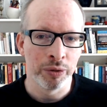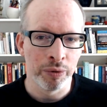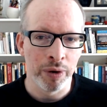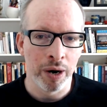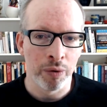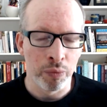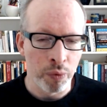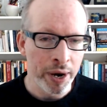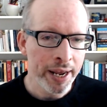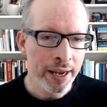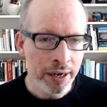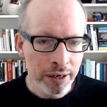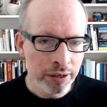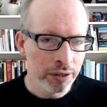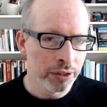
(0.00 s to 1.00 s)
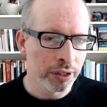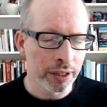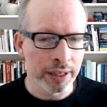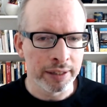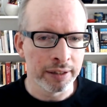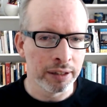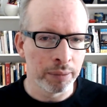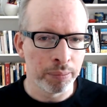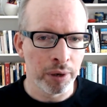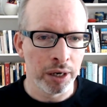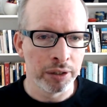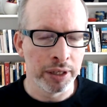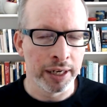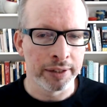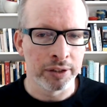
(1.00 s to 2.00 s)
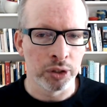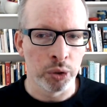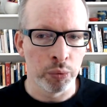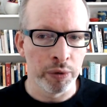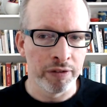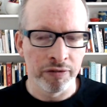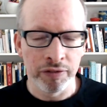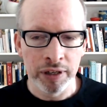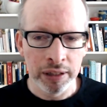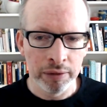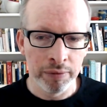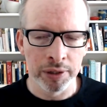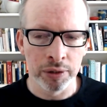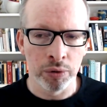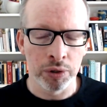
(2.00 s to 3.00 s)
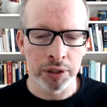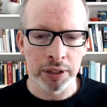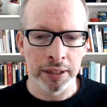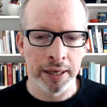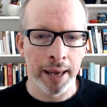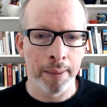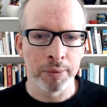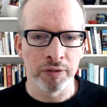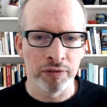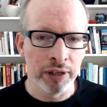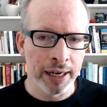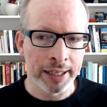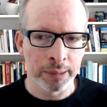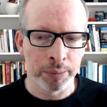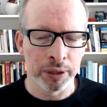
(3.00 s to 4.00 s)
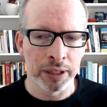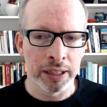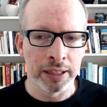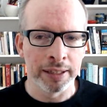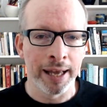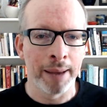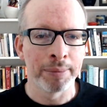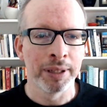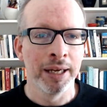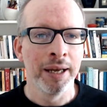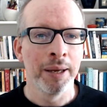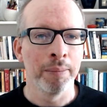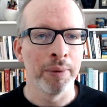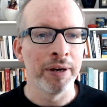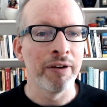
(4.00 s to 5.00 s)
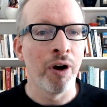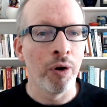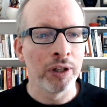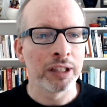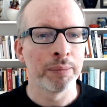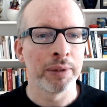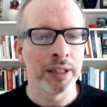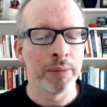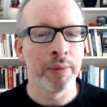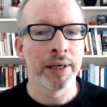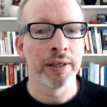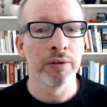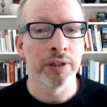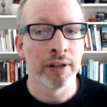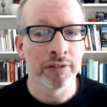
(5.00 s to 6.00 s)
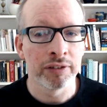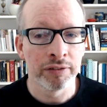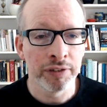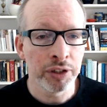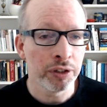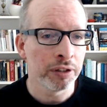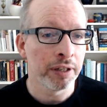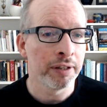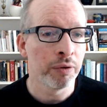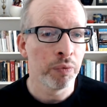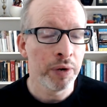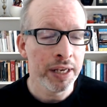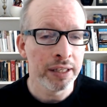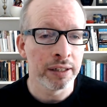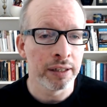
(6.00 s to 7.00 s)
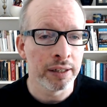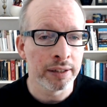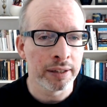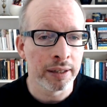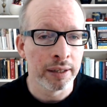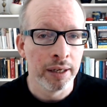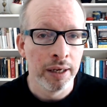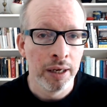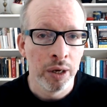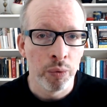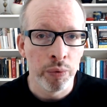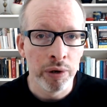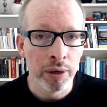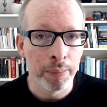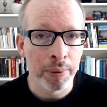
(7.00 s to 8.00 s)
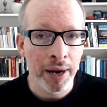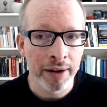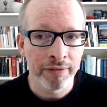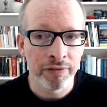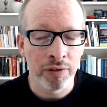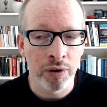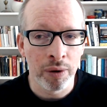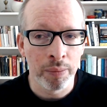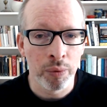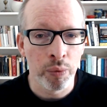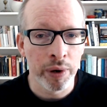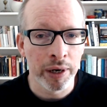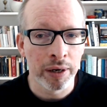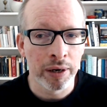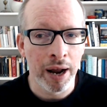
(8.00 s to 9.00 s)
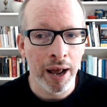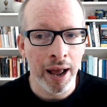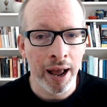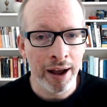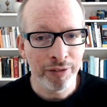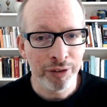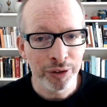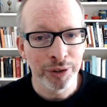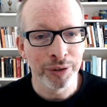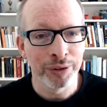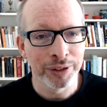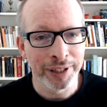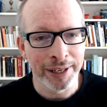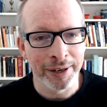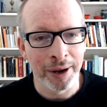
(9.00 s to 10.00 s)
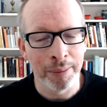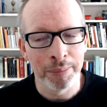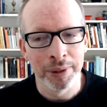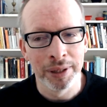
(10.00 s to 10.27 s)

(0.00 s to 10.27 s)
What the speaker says: arrange things in the project so we fill resourcing gaps, fill expertise gaps, but it ultimately make you self-sufficient. And the reason is that we're a platform where after you're set up,